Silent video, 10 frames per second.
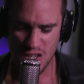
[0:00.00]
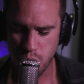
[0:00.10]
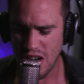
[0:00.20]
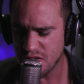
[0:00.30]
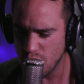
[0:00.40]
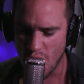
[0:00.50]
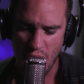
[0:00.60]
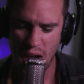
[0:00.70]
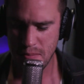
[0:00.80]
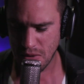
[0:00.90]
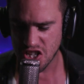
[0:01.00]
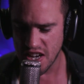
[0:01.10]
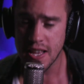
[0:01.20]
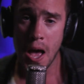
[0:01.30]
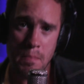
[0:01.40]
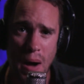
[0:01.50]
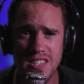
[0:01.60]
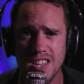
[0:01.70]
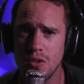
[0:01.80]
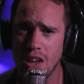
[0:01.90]
these words from the heart in my chest. Pie
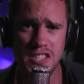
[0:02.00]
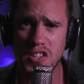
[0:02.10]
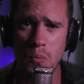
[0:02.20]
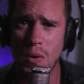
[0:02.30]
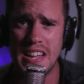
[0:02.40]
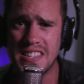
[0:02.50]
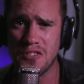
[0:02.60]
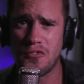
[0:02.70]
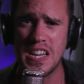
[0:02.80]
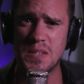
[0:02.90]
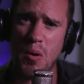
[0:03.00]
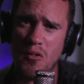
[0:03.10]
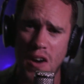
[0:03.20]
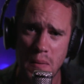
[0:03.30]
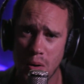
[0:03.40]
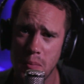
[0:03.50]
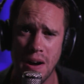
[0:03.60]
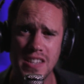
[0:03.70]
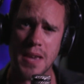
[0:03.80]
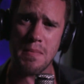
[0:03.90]
so nice, don't want it to finish. Pork bun, pork
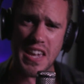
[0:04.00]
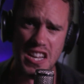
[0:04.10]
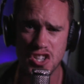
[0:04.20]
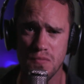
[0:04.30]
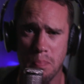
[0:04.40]
pies, keep my kitchen